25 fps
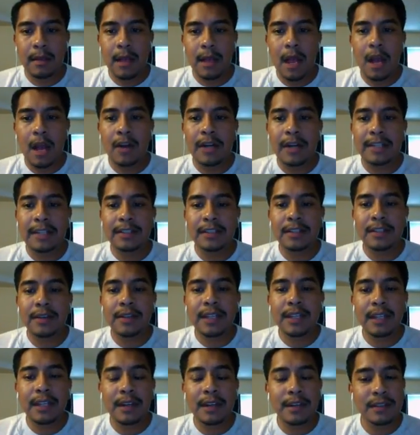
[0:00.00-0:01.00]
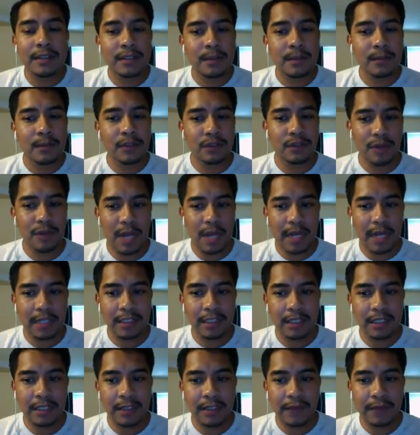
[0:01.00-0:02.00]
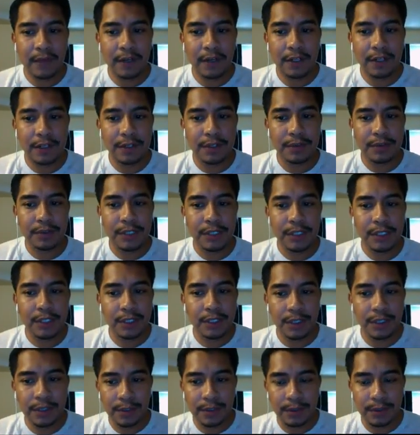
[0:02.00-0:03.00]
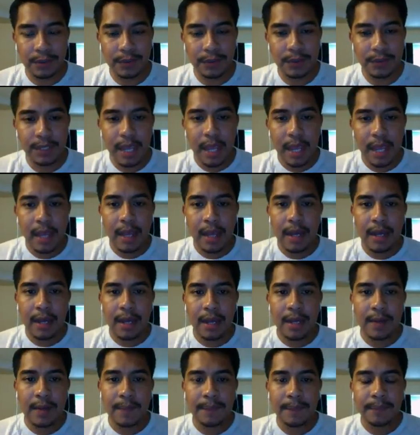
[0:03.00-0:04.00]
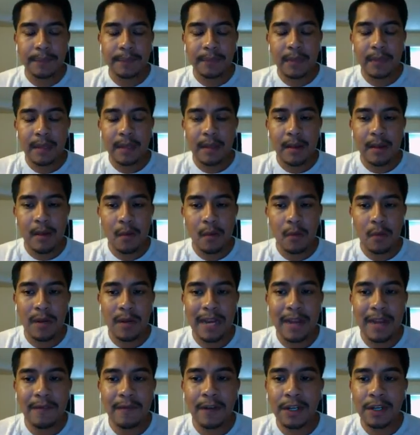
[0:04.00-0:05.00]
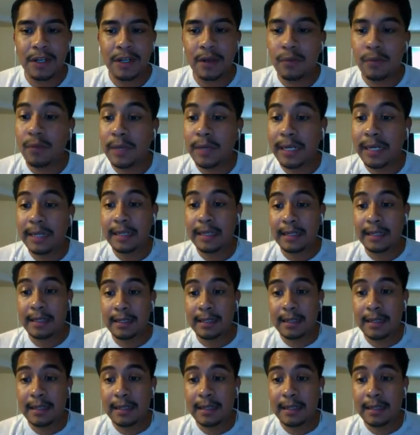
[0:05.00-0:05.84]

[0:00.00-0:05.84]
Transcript: All right, so here's some strategies for you to use um, whenever you're reading